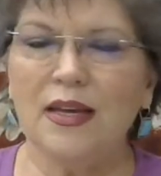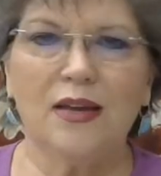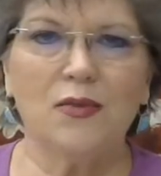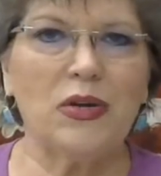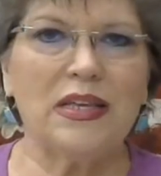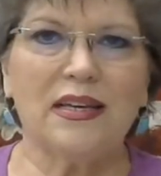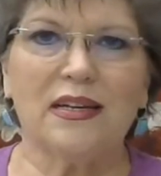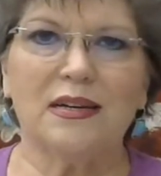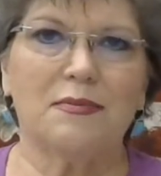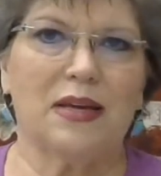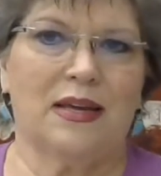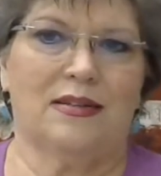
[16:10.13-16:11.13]
and we get
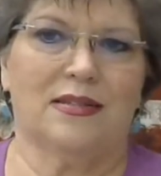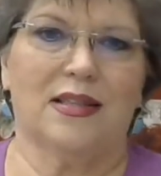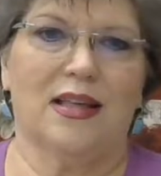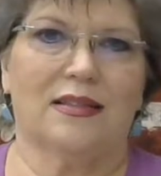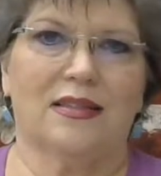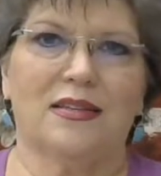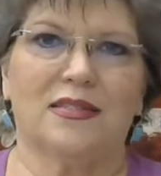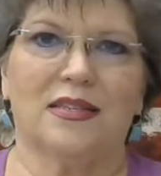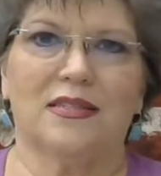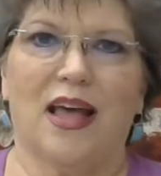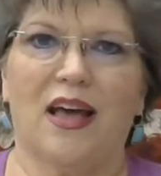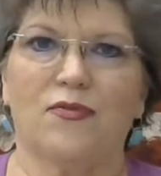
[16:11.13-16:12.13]
them, and it's like, this
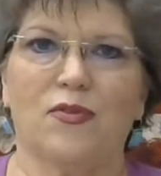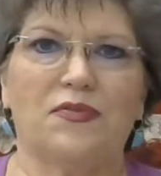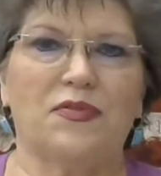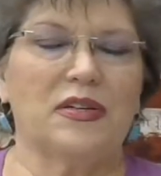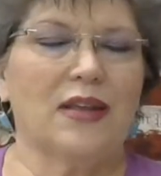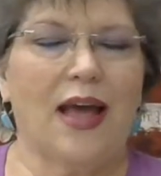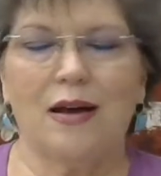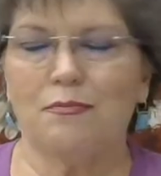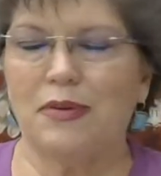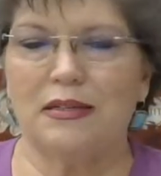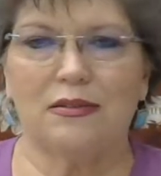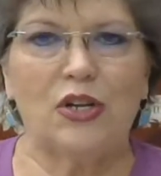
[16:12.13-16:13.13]
is halfway filled out,
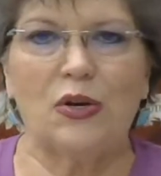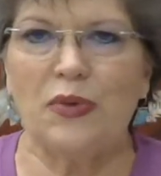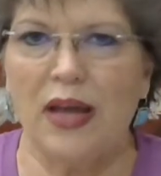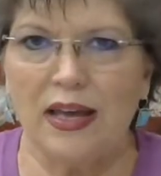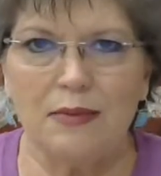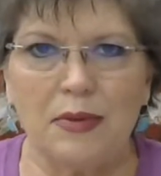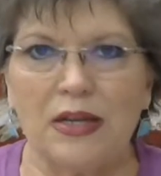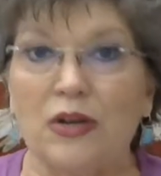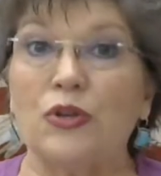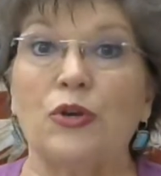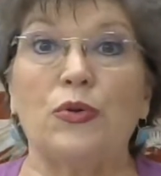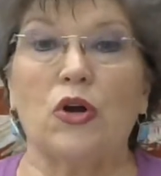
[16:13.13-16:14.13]
but no name. I don't
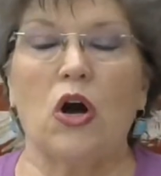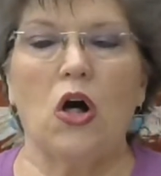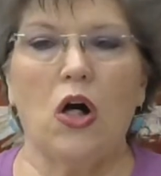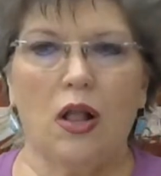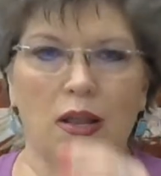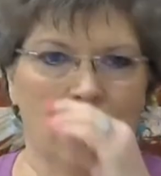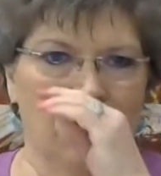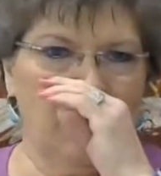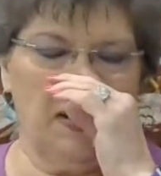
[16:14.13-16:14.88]
know who to call.